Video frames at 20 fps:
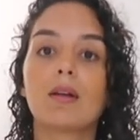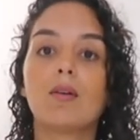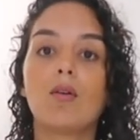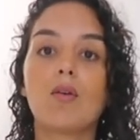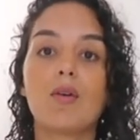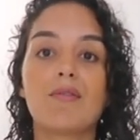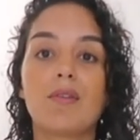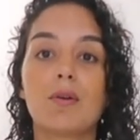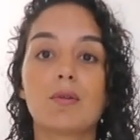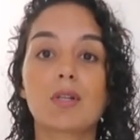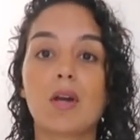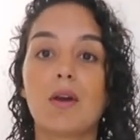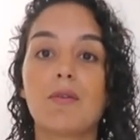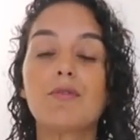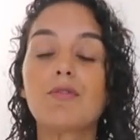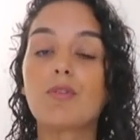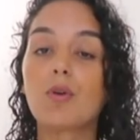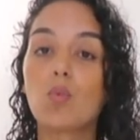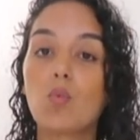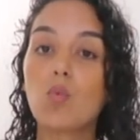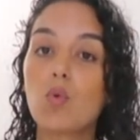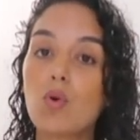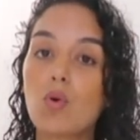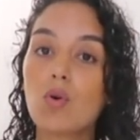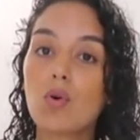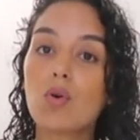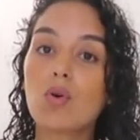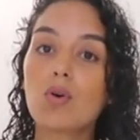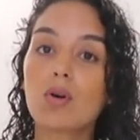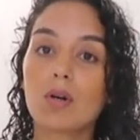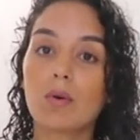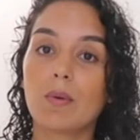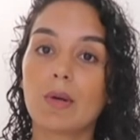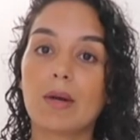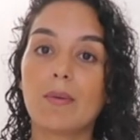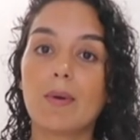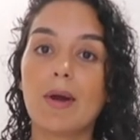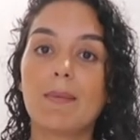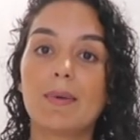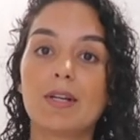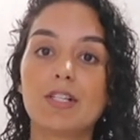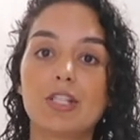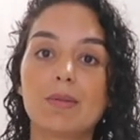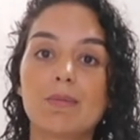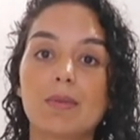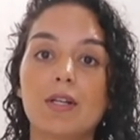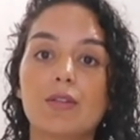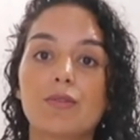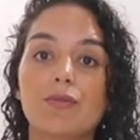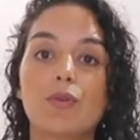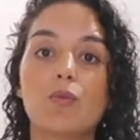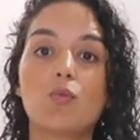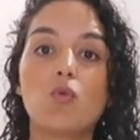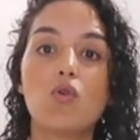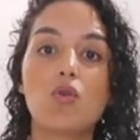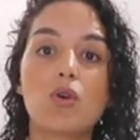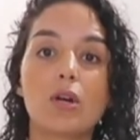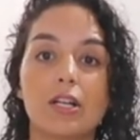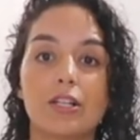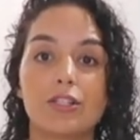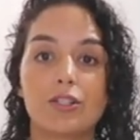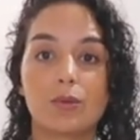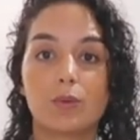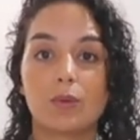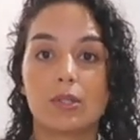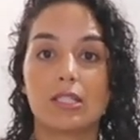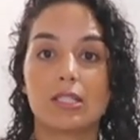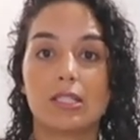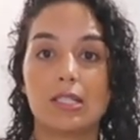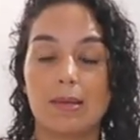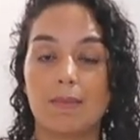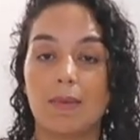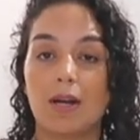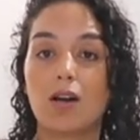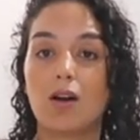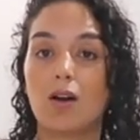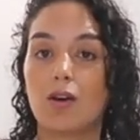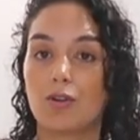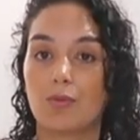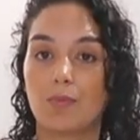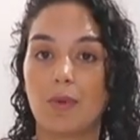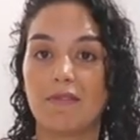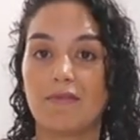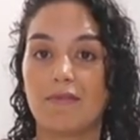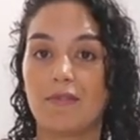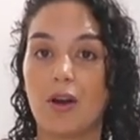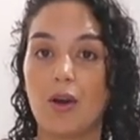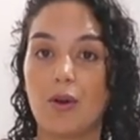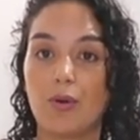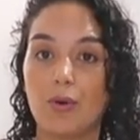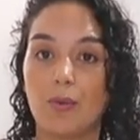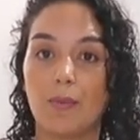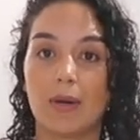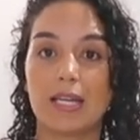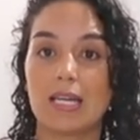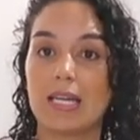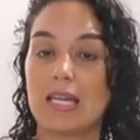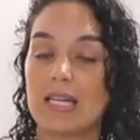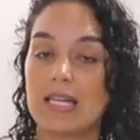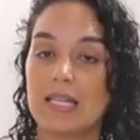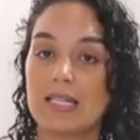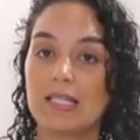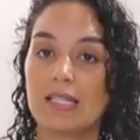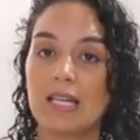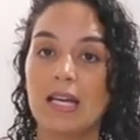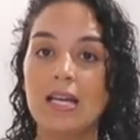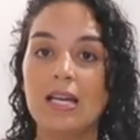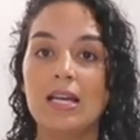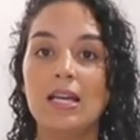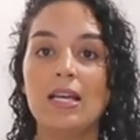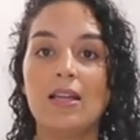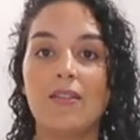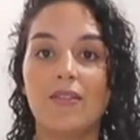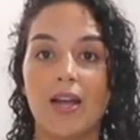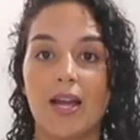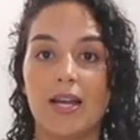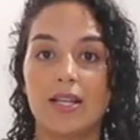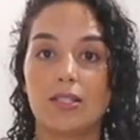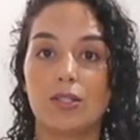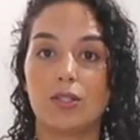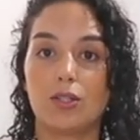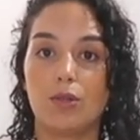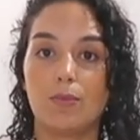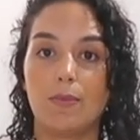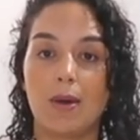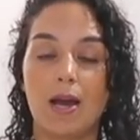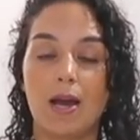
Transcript: or if I was going for a walk, when I wear my gym clothes for a walk and I just wanted to take my card or my phone or my keys, that is super